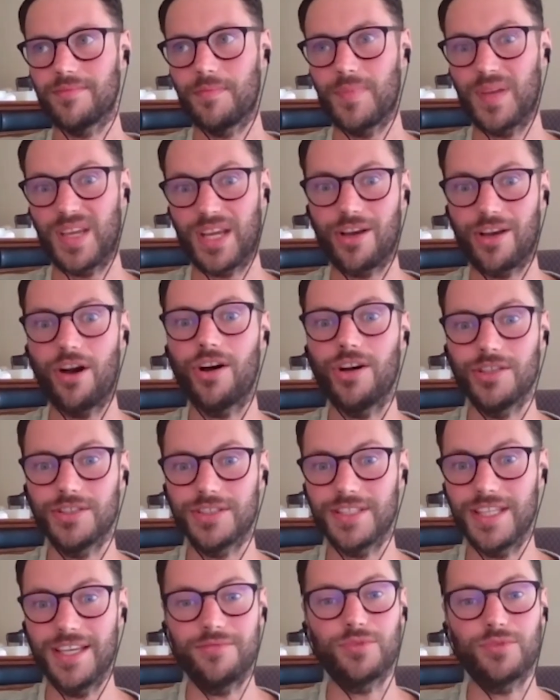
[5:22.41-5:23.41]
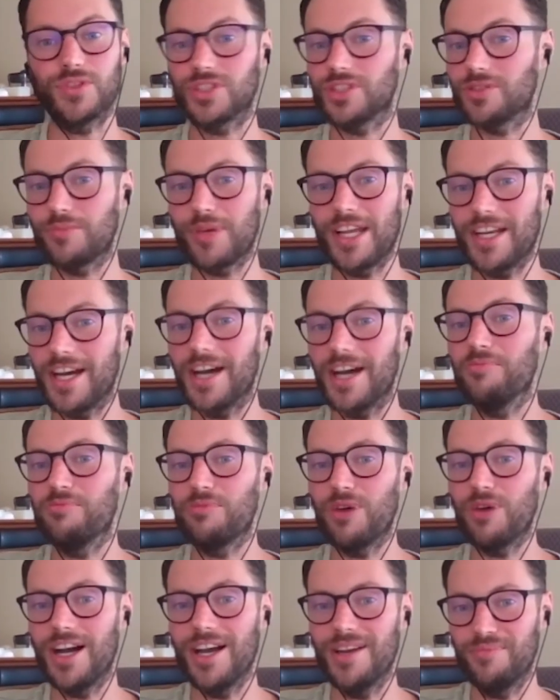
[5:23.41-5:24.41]
because it was sped up
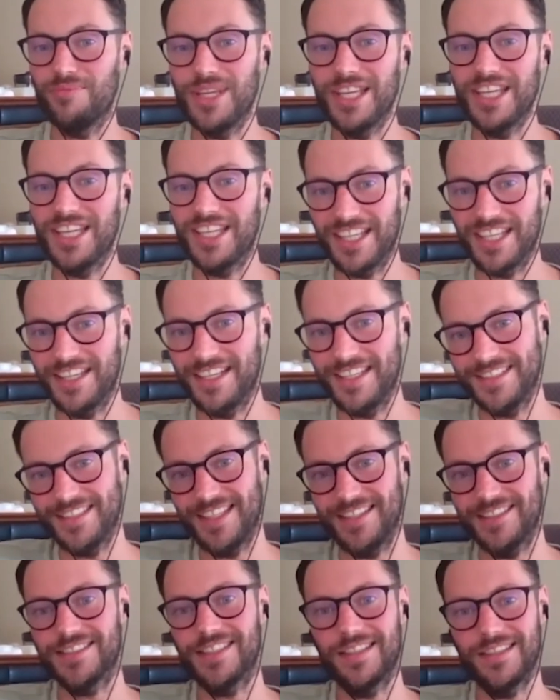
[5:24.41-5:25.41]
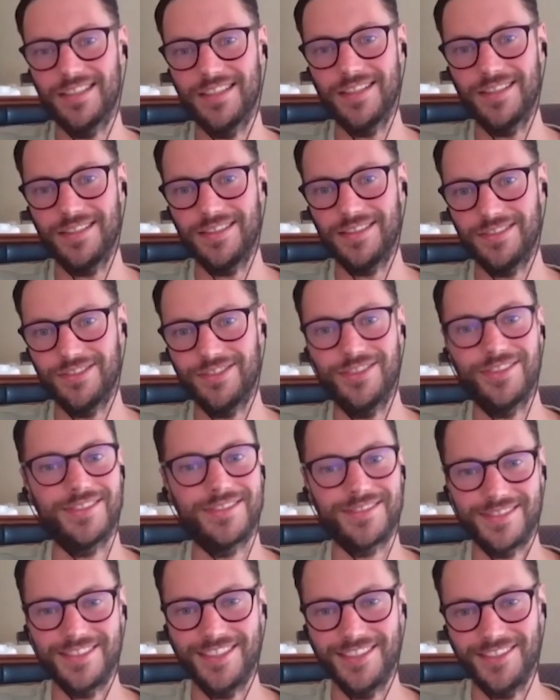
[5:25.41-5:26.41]
by being in a Zen center, or,
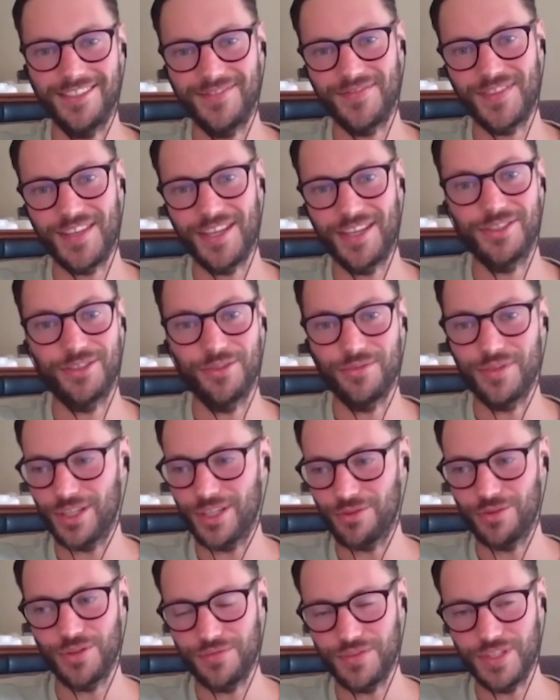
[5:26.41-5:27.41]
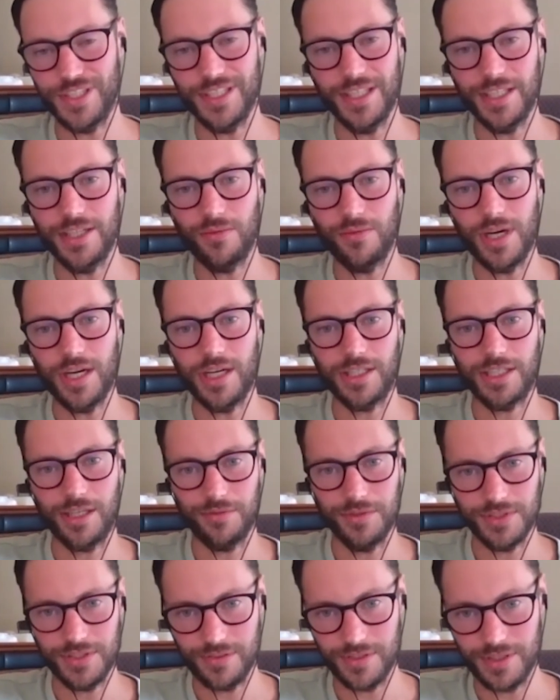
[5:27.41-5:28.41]
and doing all of the inner work I
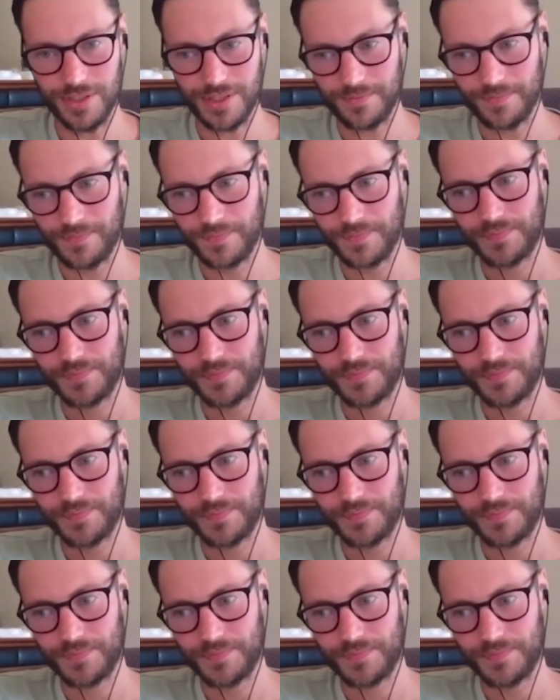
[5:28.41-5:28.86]
was doing,